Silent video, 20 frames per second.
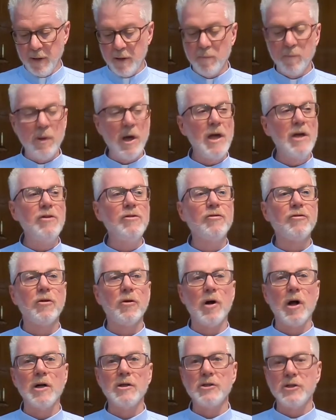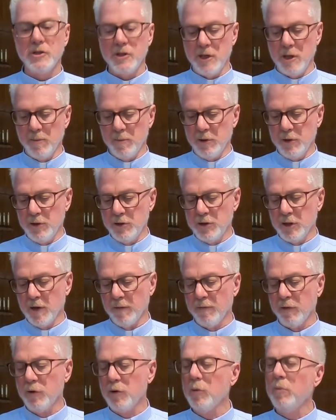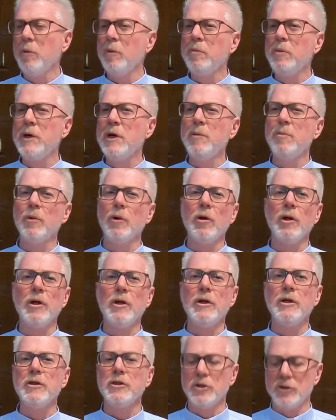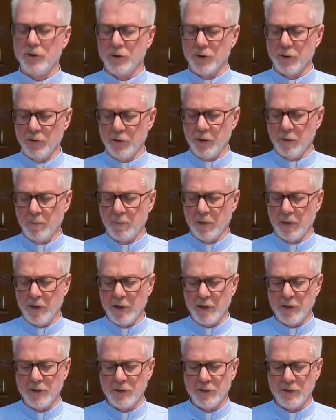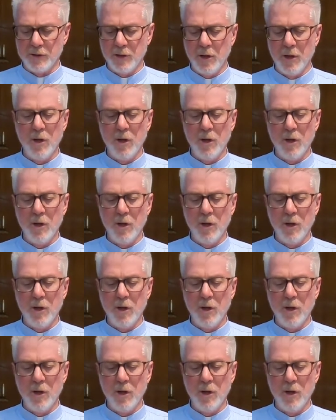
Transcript: paints for us the image of a group of people in a deserted place